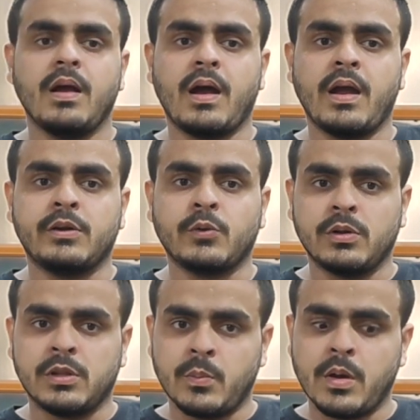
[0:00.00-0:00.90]
I
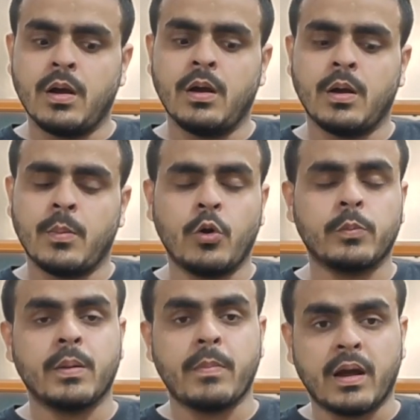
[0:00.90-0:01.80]
told them
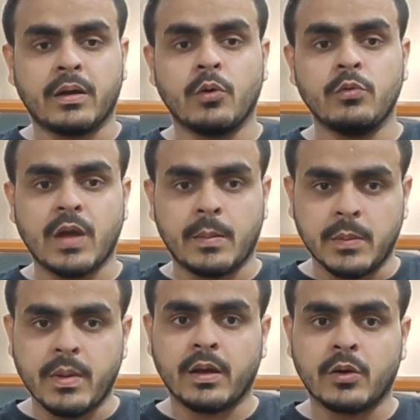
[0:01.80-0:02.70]
about my background,
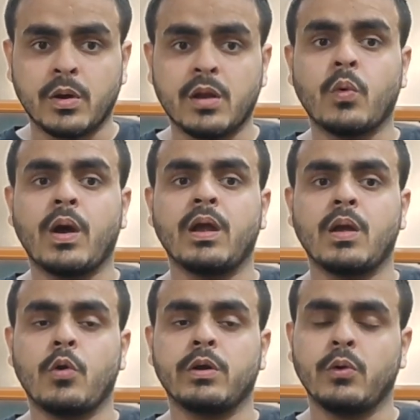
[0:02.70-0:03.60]
family background, and why
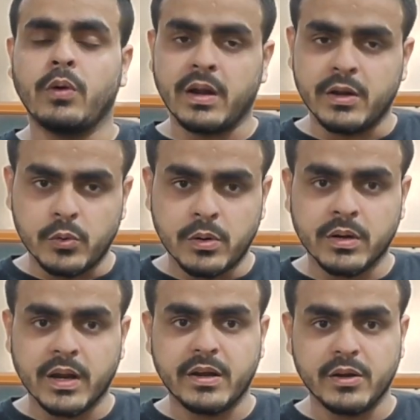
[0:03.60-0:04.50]
I wanted
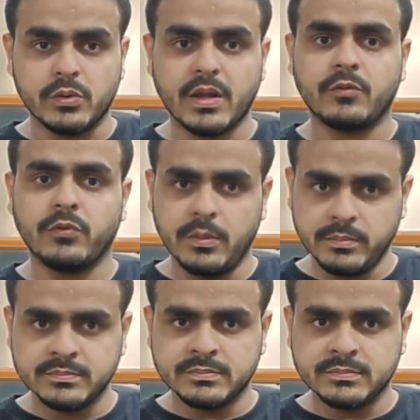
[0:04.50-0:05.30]
to get into that firm,